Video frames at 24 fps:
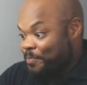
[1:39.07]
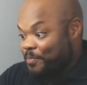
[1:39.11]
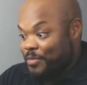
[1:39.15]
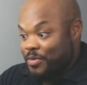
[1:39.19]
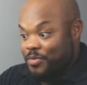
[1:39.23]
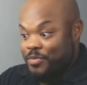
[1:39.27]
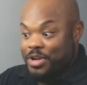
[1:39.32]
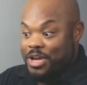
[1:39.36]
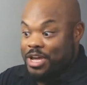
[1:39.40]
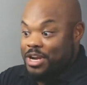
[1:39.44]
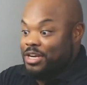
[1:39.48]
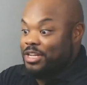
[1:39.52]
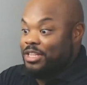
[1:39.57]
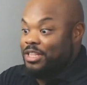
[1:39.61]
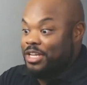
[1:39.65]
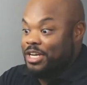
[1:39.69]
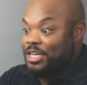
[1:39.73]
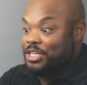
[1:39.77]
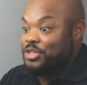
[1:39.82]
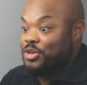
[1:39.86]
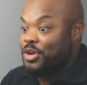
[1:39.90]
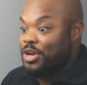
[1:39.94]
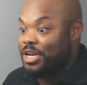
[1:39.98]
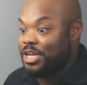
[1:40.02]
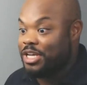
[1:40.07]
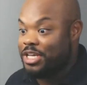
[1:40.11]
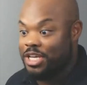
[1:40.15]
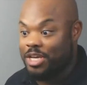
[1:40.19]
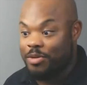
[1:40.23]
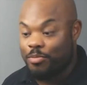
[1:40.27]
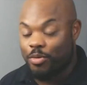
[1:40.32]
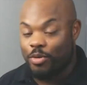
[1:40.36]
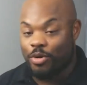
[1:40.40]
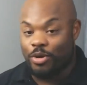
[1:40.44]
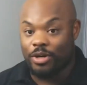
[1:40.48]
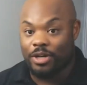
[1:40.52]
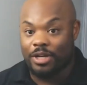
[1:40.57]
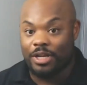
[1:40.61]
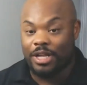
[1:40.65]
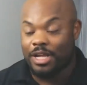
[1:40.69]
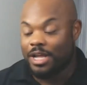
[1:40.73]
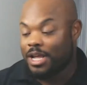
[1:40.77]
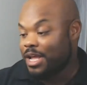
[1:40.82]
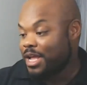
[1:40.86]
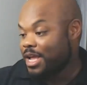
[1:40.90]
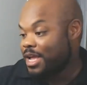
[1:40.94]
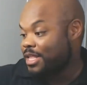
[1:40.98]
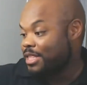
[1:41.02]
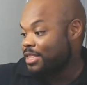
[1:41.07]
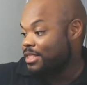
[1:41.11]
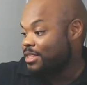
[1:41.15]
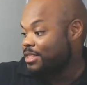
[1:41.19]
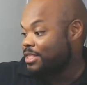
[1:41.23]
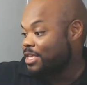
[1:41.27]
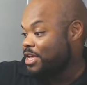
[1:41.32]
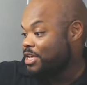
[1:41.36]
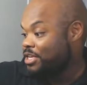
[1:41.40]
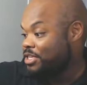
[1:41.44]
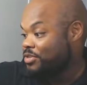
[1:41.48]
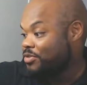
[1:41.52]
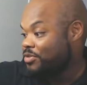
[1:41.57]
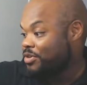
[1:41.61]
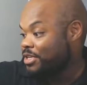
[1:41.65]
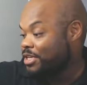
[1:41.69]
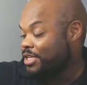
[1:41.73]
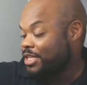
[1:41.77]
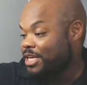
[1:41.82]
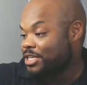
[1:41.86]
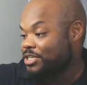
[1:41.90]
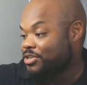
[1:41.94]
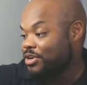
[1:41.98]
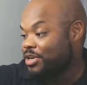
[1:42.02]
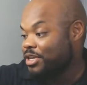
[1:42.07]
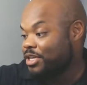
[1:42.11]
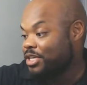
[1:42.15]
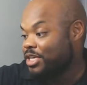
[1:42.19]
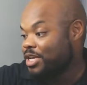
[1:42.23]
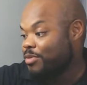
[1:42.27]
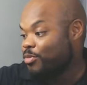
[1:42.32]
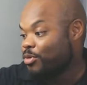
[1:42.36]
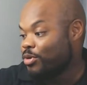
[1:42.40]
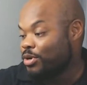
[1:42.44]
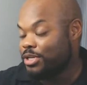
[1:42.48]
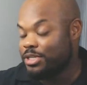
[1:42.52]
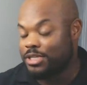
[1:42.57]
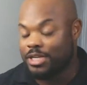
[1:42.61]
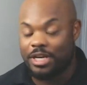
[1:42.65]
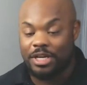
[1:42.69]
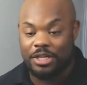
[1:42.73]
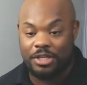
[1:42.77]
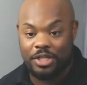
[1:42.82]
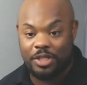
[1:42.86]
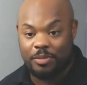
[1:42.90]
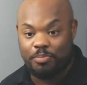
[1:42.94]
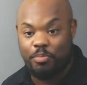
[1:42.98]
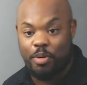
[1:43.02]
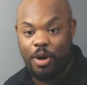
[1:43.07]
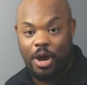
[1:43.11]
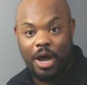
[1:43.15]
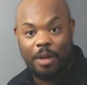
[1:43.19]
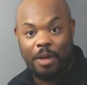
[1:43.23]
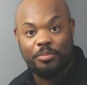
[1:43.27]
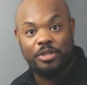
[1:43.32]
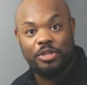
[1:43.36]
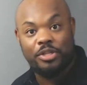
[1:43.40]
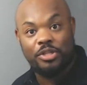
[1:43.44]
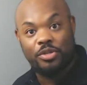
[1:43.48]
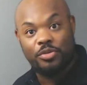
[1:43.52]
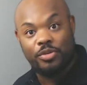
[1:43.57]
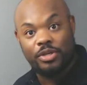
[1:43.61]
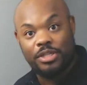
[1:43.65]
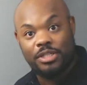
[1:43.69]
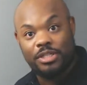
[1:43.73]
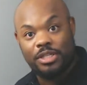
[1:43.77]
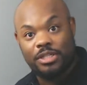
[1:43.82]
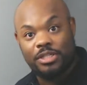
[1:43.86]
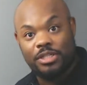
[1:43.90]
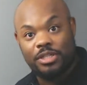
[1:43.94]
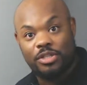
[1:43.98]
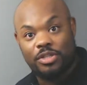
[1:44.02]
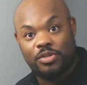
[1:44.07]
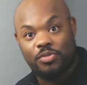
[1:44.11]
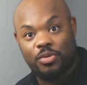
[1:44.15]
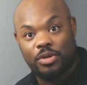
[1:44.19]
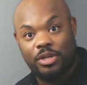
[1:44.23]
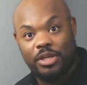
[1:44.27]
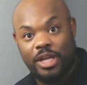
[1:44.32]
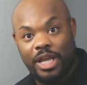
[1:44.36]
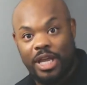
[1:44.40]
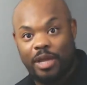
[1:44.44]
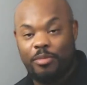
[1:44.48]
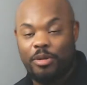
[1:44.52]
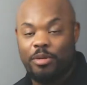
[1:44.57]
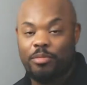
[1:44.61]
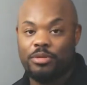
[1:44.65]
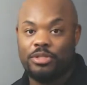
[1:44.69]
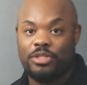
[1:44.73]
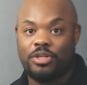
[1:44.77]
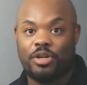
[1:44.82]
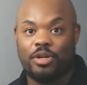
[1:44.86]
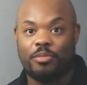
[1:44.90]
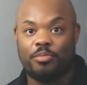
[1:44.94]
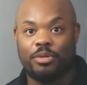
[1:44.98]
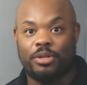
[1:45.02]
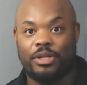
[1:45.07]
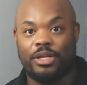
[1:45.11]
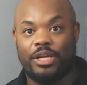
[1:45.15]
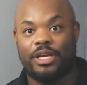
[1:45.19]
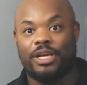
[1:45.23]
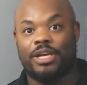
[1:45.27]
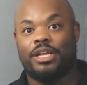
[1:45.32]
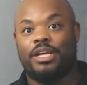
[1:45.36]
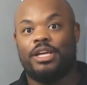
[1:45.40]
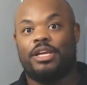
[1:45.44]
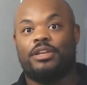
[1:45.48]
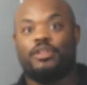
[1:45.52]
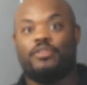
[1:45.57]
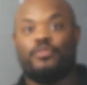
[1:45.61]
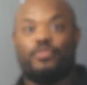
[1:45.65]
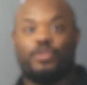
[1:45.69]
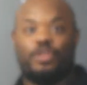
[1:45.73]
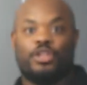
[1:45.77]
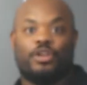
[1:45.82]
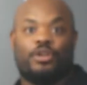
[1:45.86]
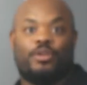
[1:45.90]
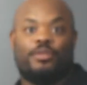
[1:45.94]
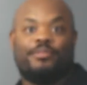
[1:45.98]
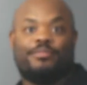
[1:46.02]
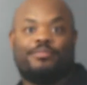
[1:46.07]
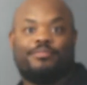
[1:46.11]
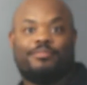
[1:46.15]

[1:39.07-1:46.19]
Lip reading: We got an electronic keyboard. The history of the electronic keyboard is that it just popped into existence one day and people started playing it. End of video.